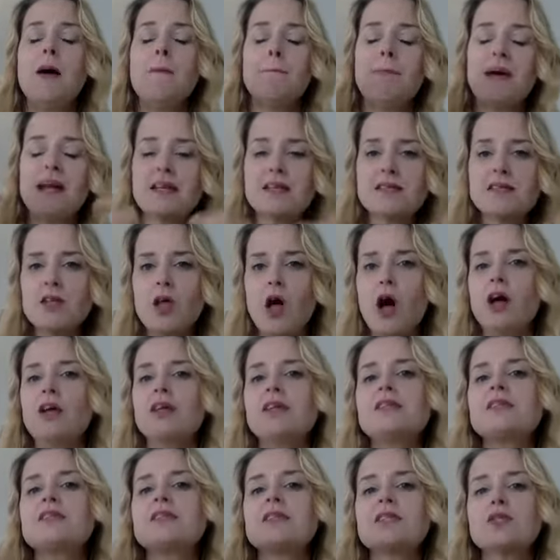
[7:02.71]
But as long
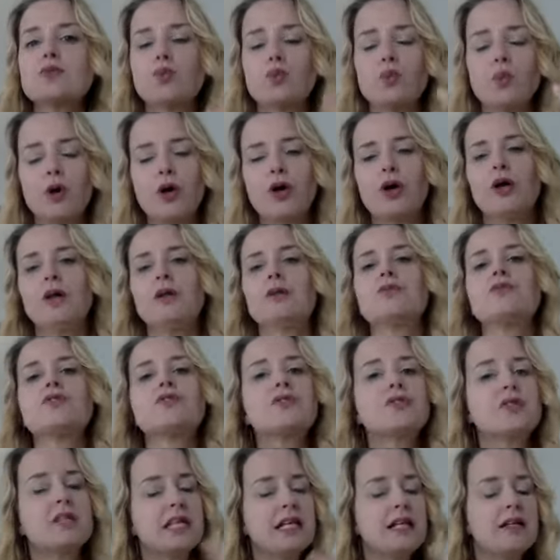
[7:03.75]
as this world
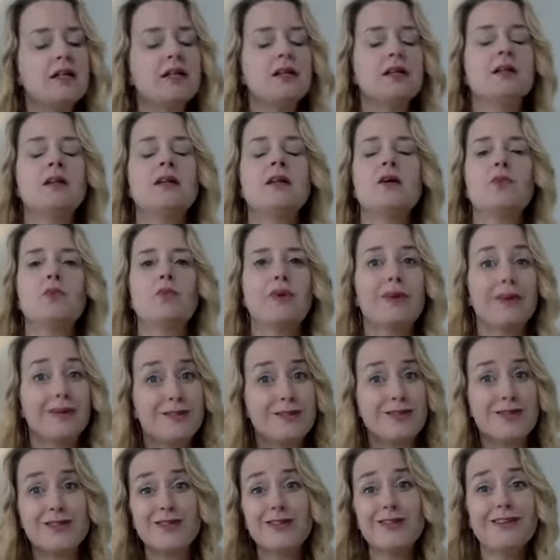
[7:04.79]
we're
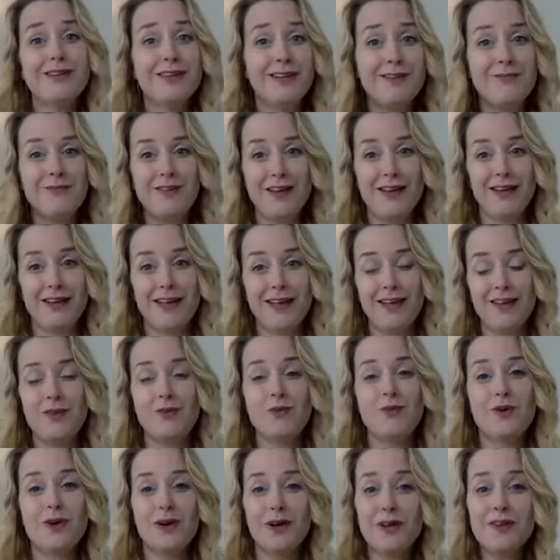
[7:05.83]
still living in the
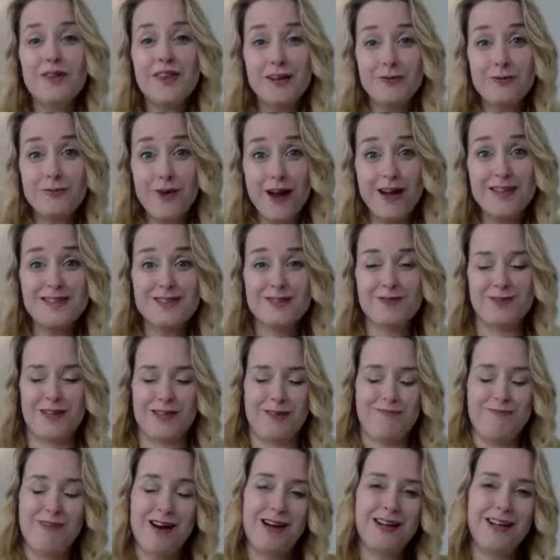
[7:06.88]
world that runs
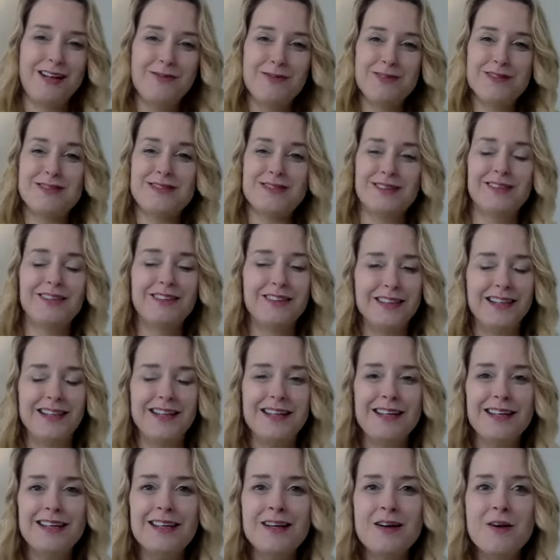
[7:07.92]
with money, we still need
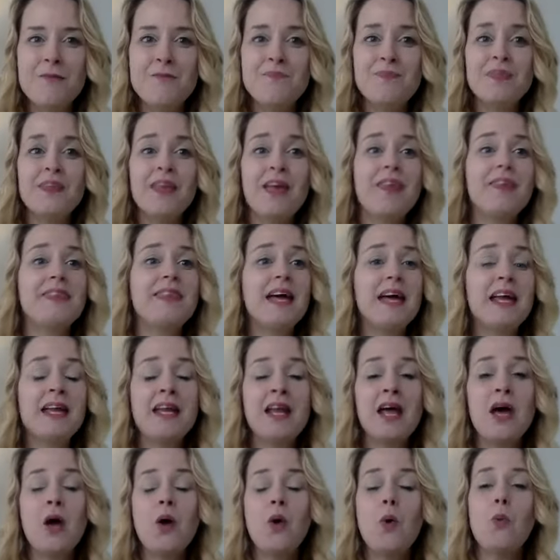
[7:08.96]
it,
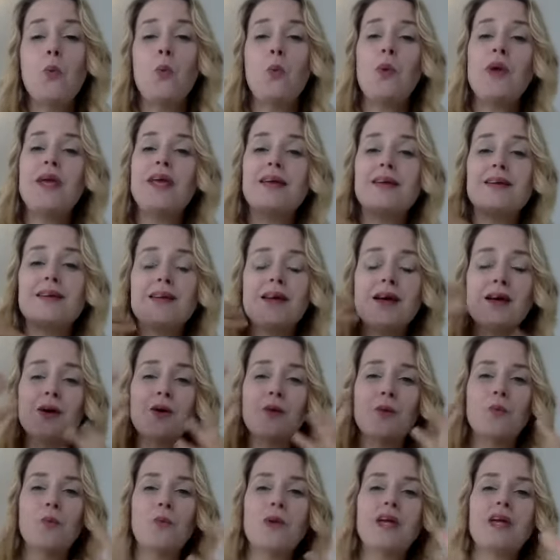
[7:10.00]
then we
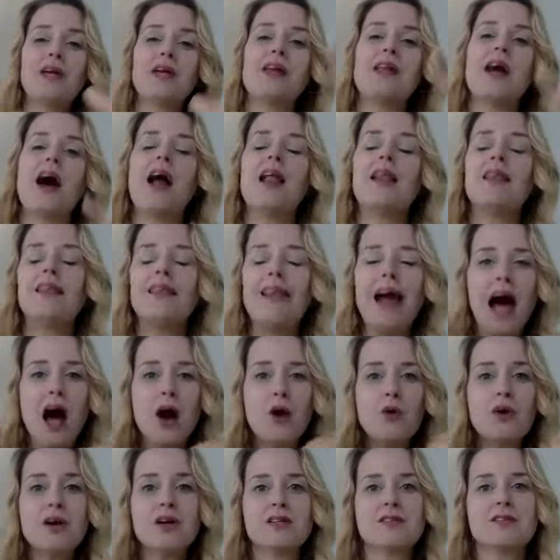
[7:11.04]
can
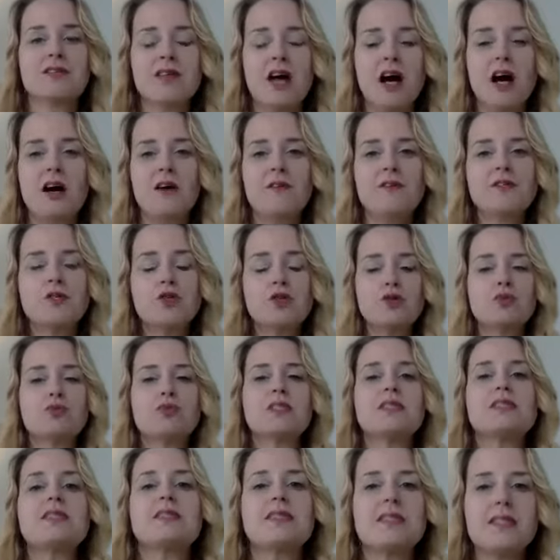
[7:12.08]
allow ourselves to
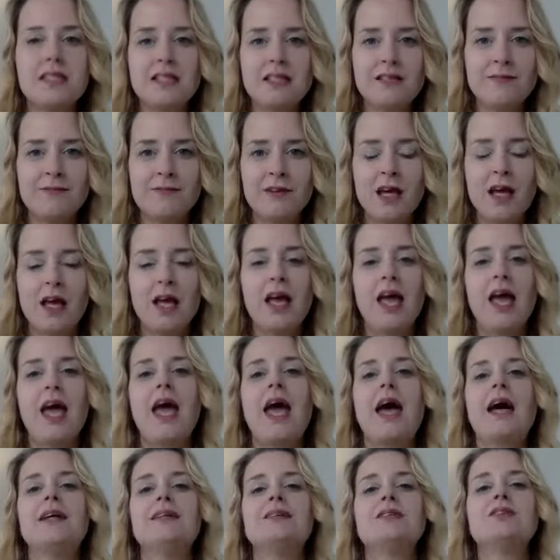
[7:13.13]
receive
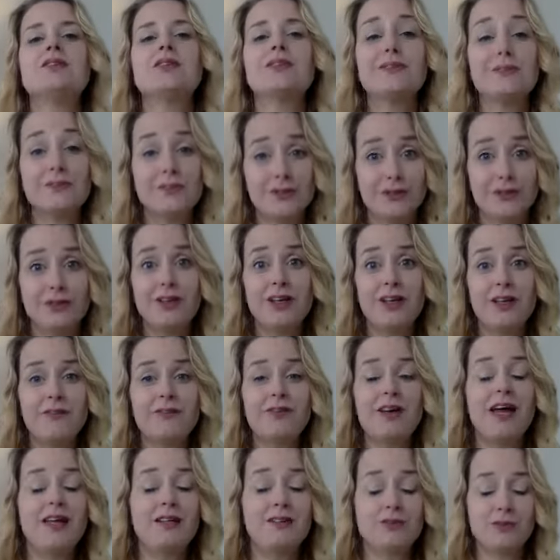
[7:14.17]
and to give
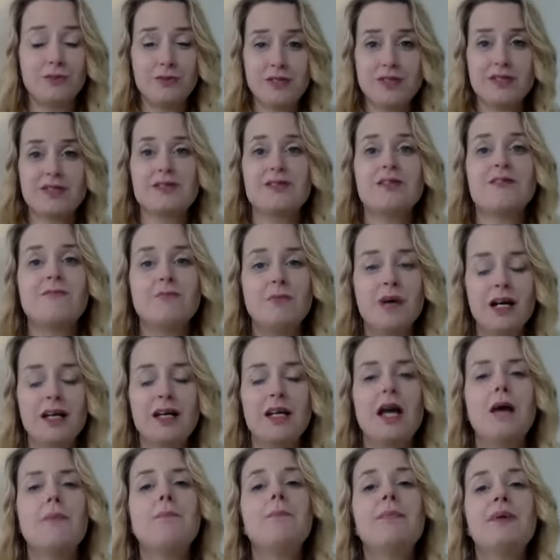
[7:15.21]
and to receive
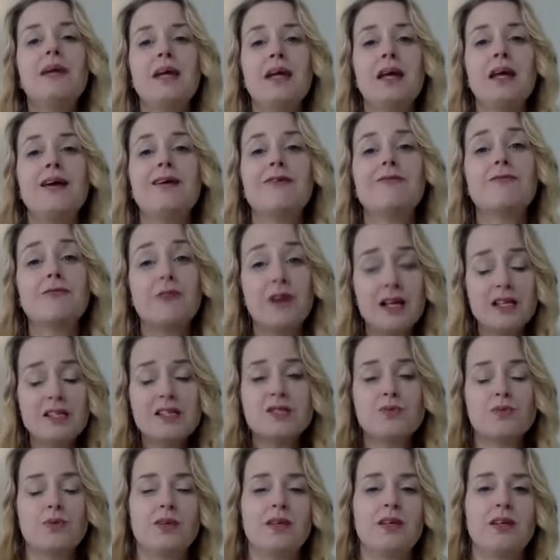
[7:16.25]
money and be
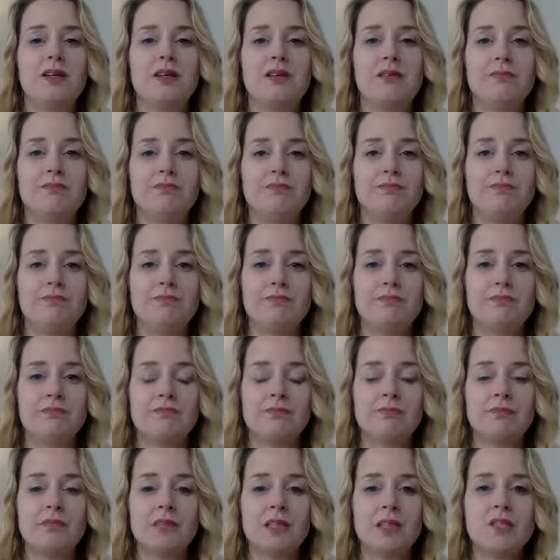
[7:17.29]
friends with it.
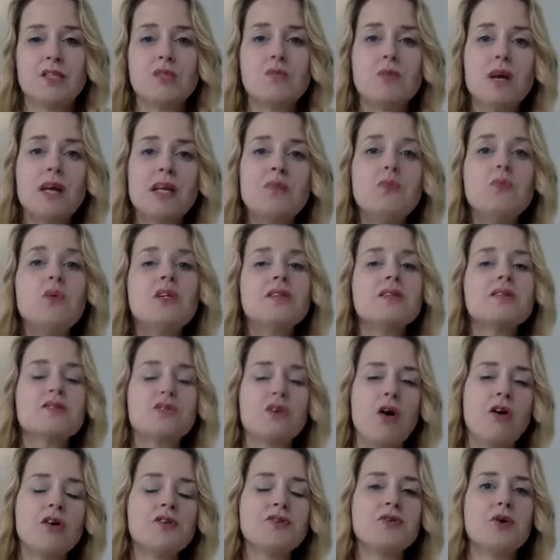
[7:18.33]
Because money wants to
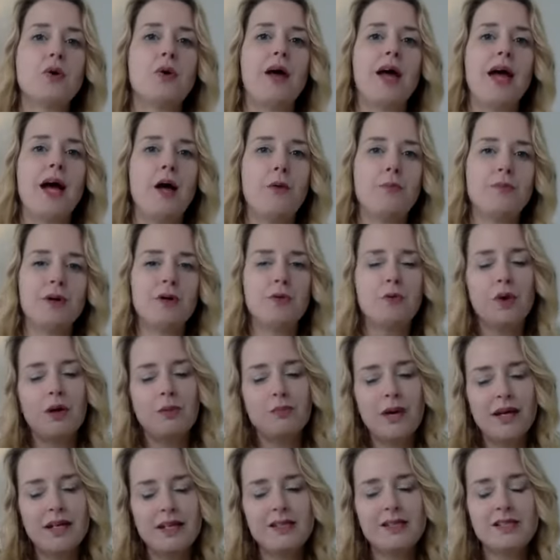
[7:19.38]
also help. Well,
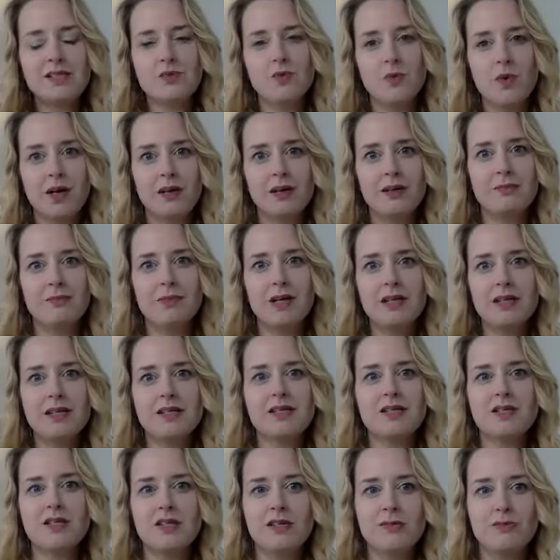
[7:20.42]
money
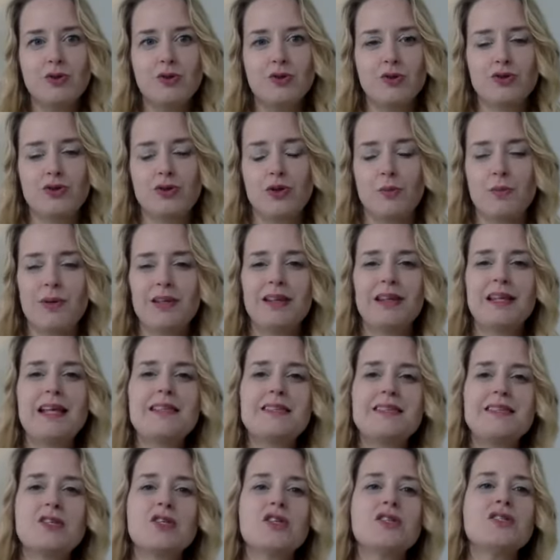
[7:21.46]
is neutral, but
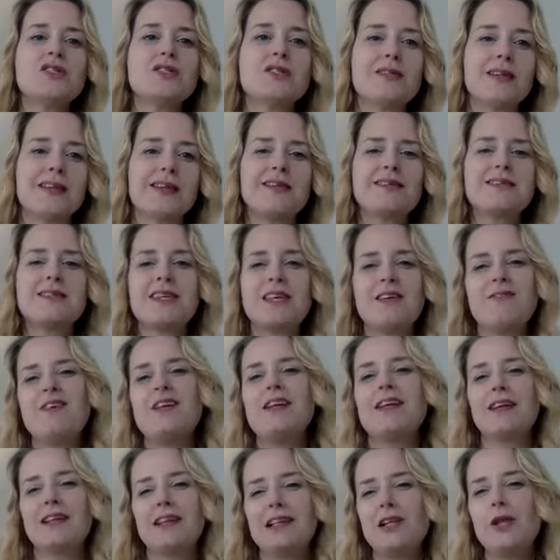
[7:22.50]
let's give
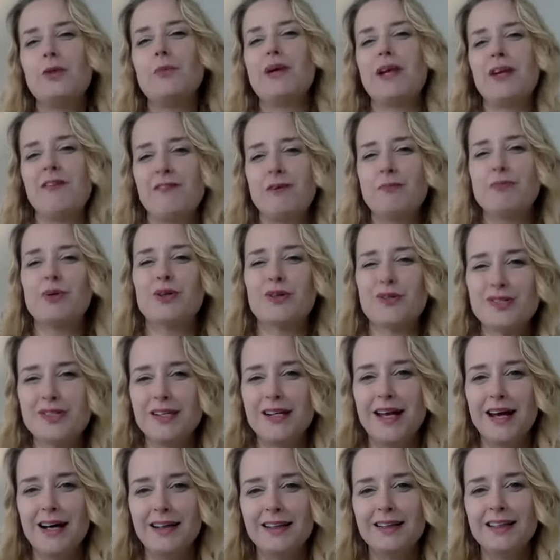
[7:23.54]
it a little bit of a
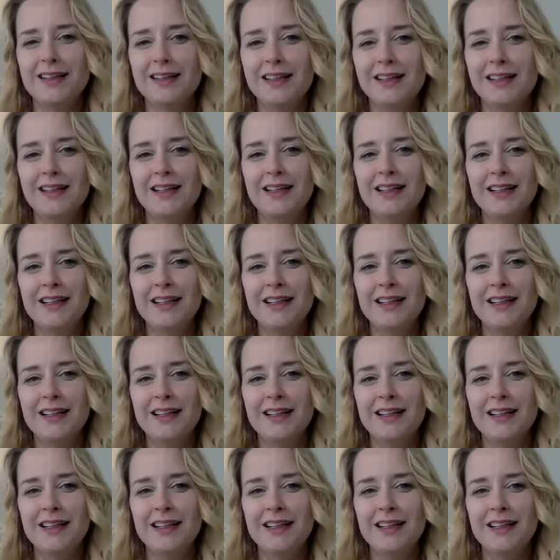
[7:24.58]
personality.